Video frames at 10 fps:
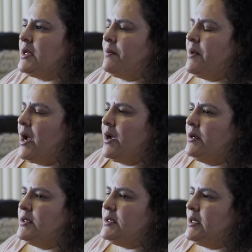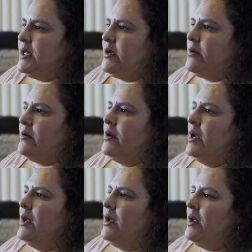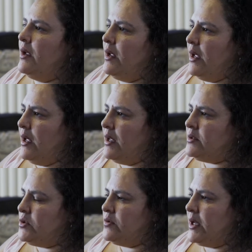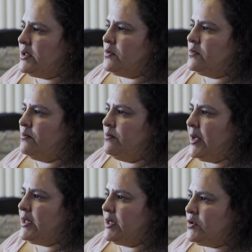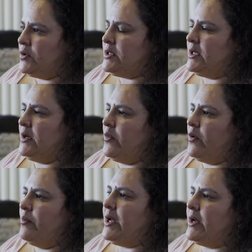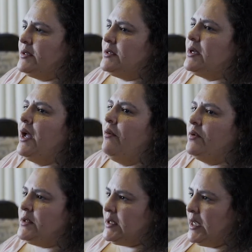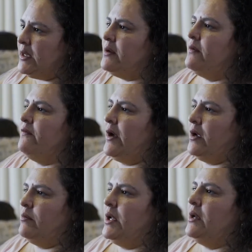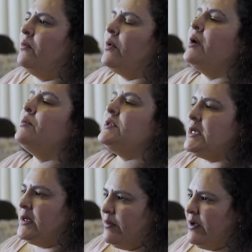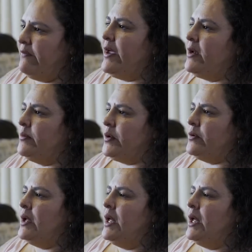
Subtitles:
I'm not going to sit here and do that, make that choice anymore, because I was in an environment where it was going to be available.